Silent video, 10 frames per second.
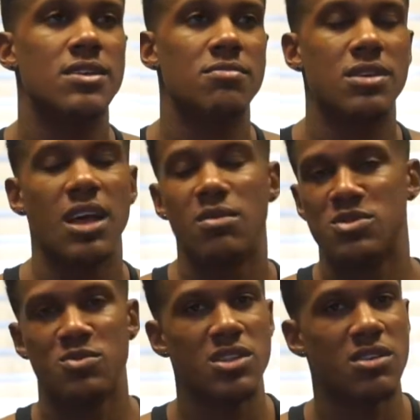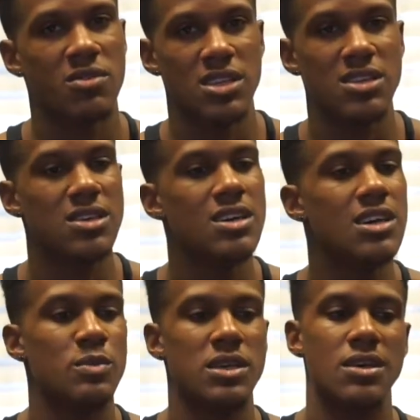becomes really, really
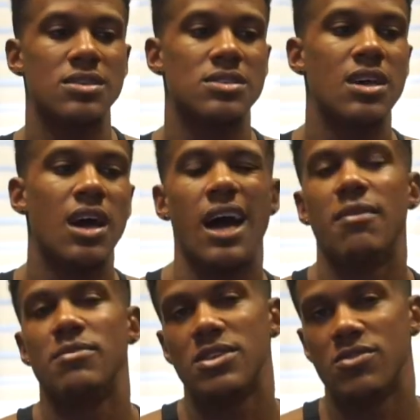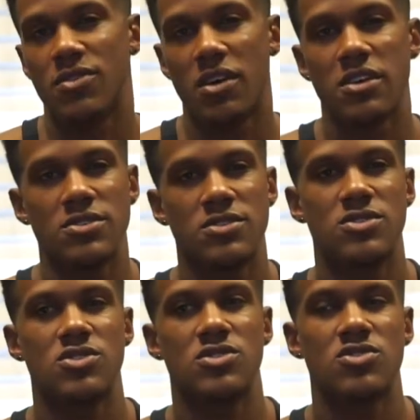good because I'm in a very
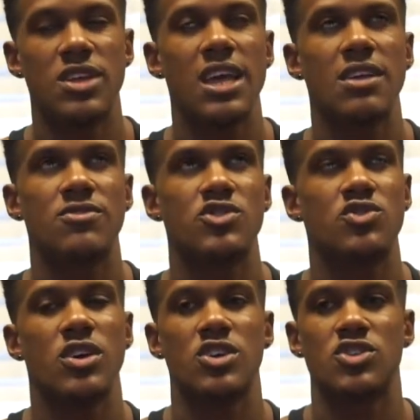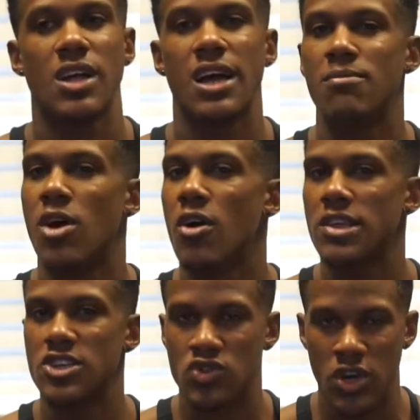state of structure. Like I'm
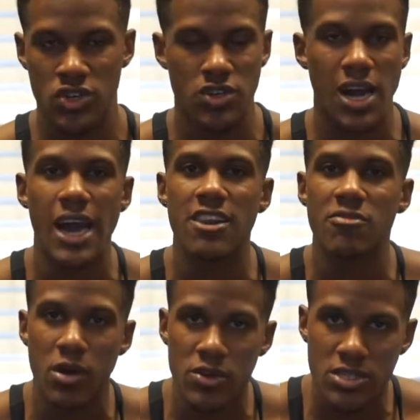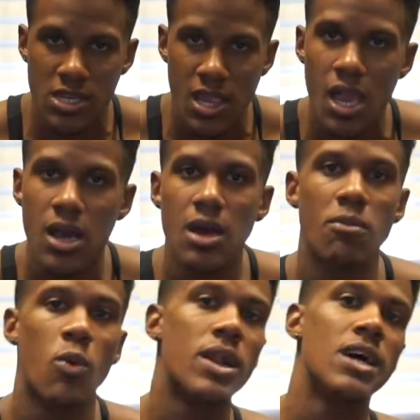already a structured kind of person,
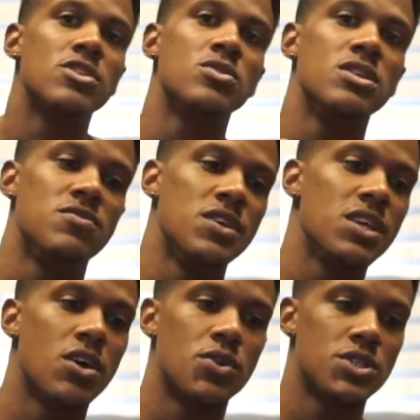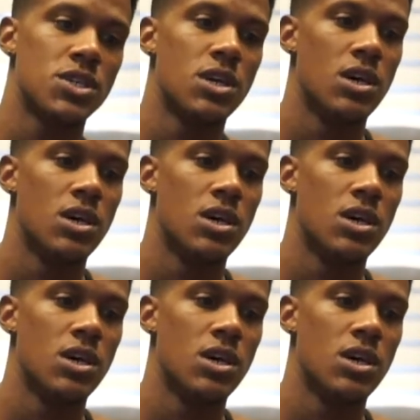but when I do these videos,